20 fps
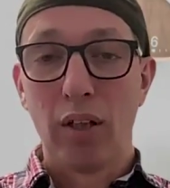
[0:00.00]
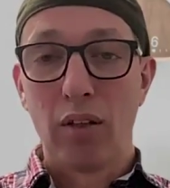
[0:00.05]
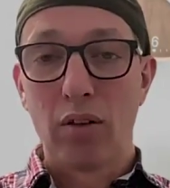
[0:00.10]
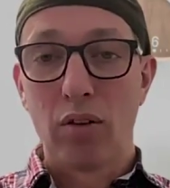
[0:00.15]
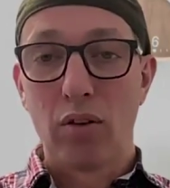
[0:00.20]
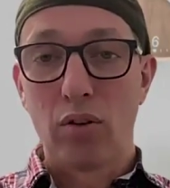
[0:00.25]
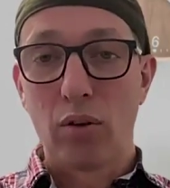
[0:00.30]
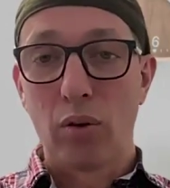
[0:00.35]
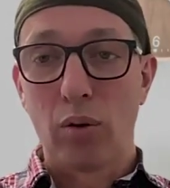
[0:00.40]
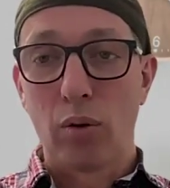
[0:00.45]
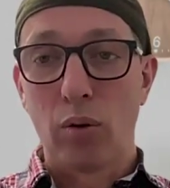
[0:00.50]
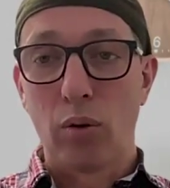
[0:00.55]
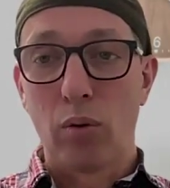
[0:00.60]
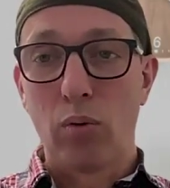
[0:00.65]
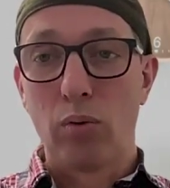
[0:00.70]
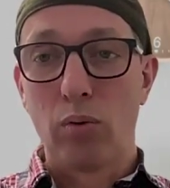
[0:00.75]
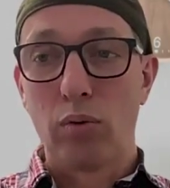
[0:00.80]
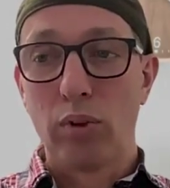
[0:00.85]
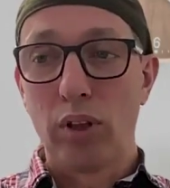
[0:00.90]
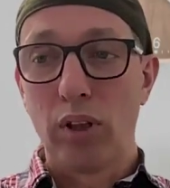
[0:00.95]

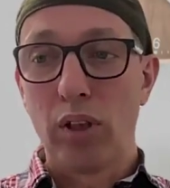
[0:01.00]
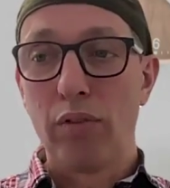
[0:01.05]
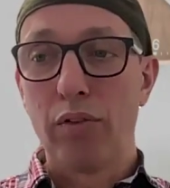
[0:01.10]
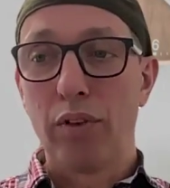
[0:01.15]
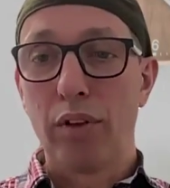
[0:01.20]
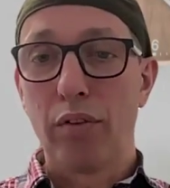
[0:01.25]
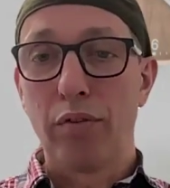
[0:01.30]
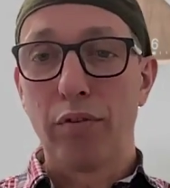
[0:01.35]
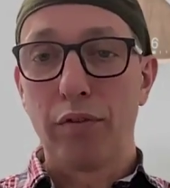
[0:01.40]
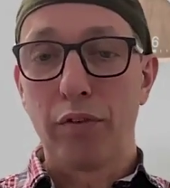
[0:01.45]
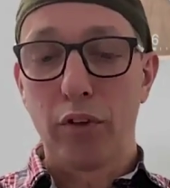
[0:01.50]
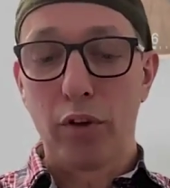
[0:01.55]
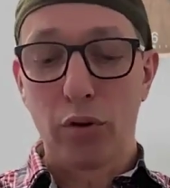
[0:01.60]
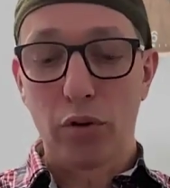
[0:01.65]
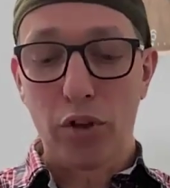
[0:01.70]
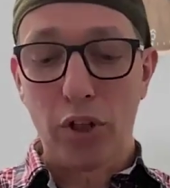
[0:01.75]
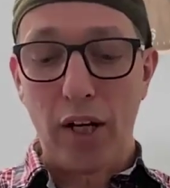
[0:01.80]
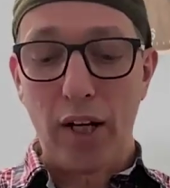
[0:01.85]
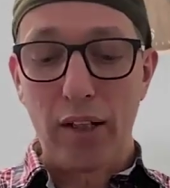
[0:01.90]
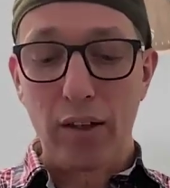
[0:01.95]
So even if your
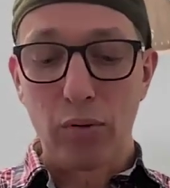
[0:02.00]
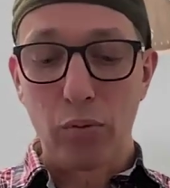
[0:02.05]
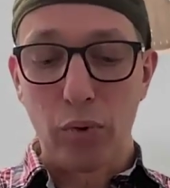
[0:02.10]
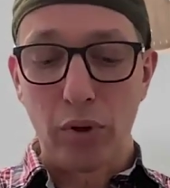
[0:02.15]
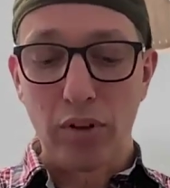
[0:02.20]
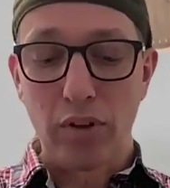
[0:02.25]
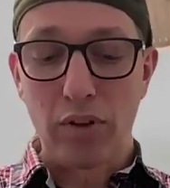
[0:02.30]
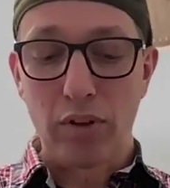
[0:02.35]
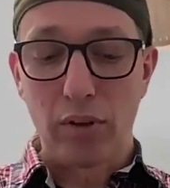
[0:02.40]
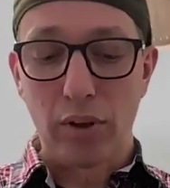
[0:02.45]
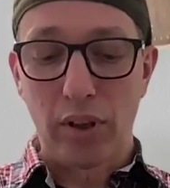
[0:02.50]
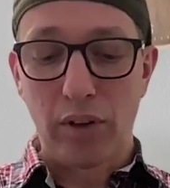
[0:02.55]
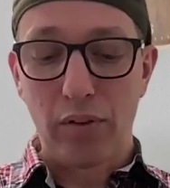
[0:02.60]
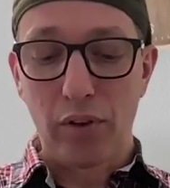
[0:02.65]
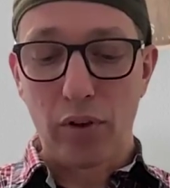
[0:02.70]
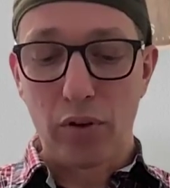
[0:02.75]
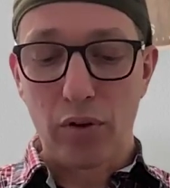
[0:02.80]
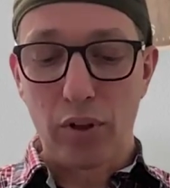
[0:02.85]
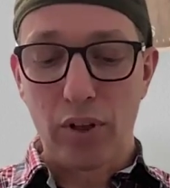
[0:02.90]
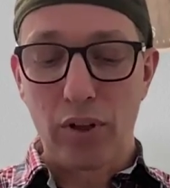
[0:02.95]
child wants to give
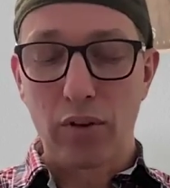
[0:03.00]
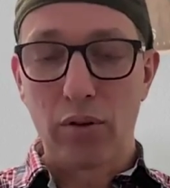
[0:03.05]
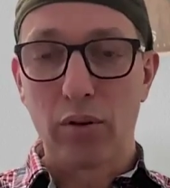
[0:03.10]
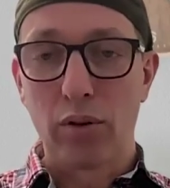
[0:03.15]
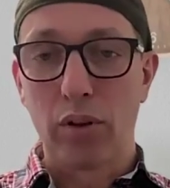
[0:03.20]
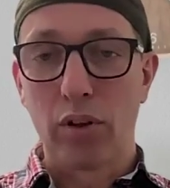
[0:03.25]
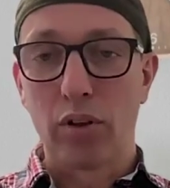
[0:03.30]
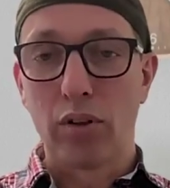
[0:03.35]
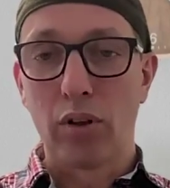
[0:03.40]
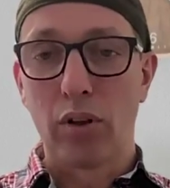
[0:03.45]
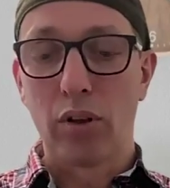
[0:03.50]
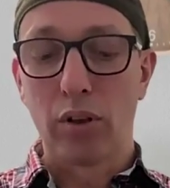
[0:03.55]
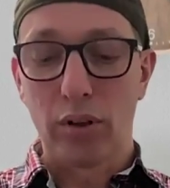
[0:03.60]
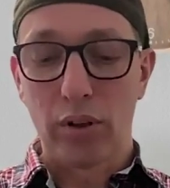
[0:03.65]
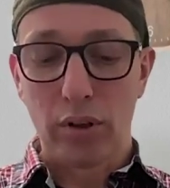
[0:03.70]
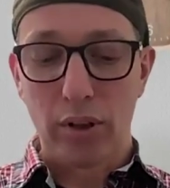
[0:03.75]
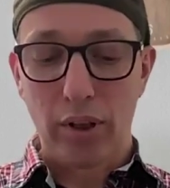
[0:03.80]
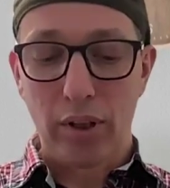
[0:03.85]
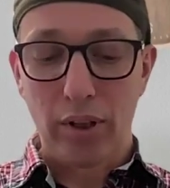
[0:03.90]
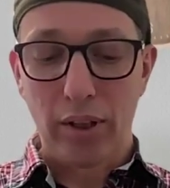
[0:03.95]
a treat to the
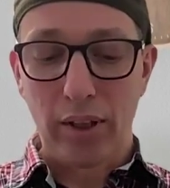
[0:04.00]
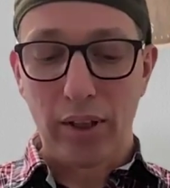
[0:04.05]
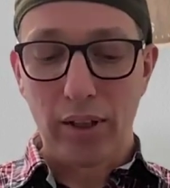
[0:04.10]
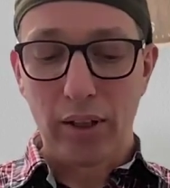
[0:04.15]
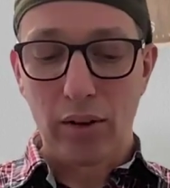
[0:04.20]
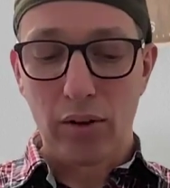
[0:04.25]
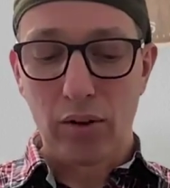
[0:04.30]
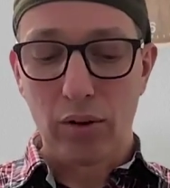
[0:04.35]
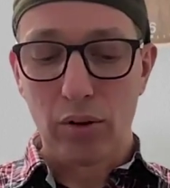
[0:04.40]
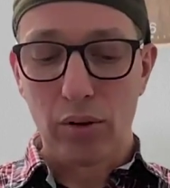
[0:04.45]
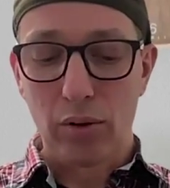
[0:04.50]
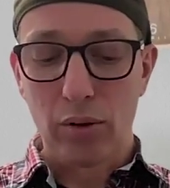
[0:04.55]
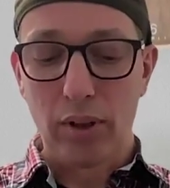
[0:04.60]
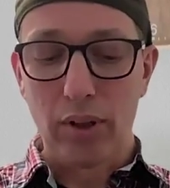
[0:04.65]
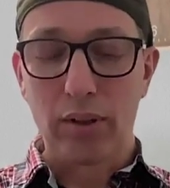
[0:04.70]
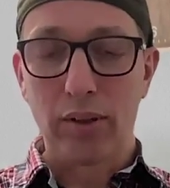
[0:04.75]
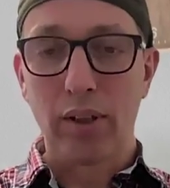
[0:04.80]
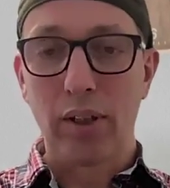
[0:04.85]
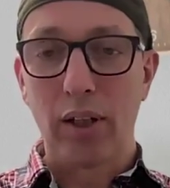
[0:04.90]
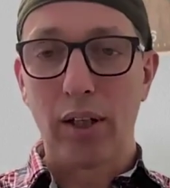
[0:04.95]
dog, they need to do
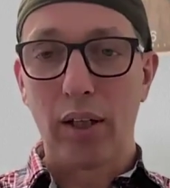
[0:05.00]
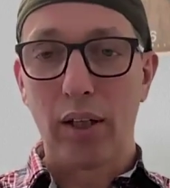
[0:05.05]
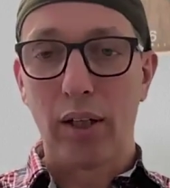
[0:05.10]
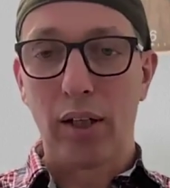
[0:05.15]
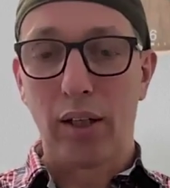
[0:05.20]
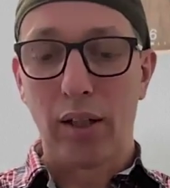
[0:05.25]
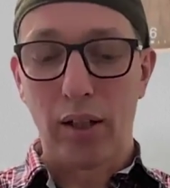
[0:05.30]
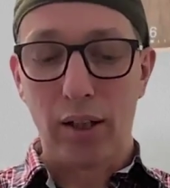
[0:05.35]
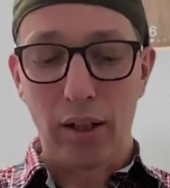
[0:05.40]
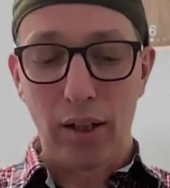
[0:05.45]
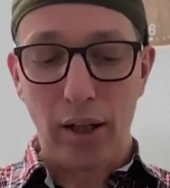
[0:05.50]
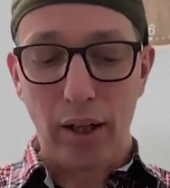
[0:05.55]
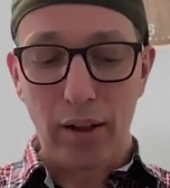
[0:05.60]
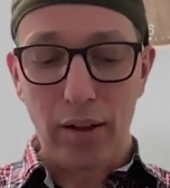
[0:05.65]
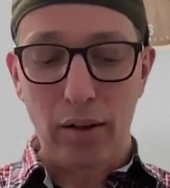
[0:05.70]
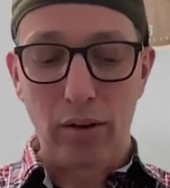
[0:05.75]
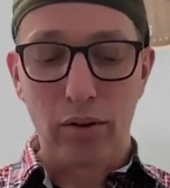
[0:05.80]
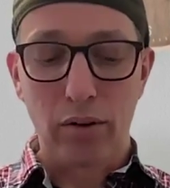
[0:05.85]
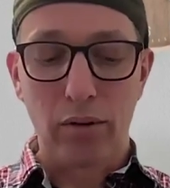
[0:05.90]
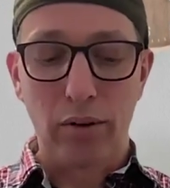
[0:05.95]
it
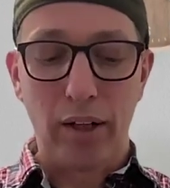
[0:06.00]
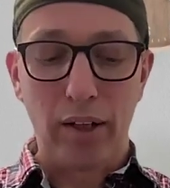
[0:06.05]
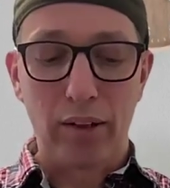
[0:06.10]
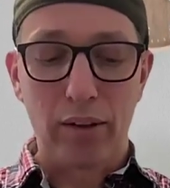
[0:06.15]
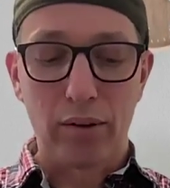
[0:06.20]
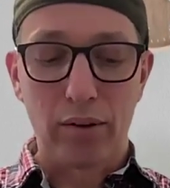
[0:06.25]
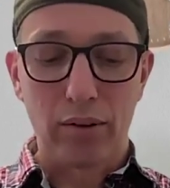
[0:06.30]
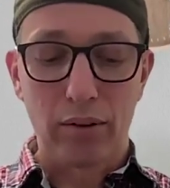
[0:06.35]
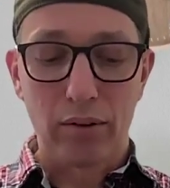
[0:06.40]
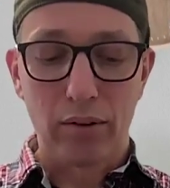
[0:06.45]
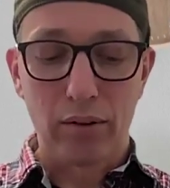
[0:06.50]
at the correct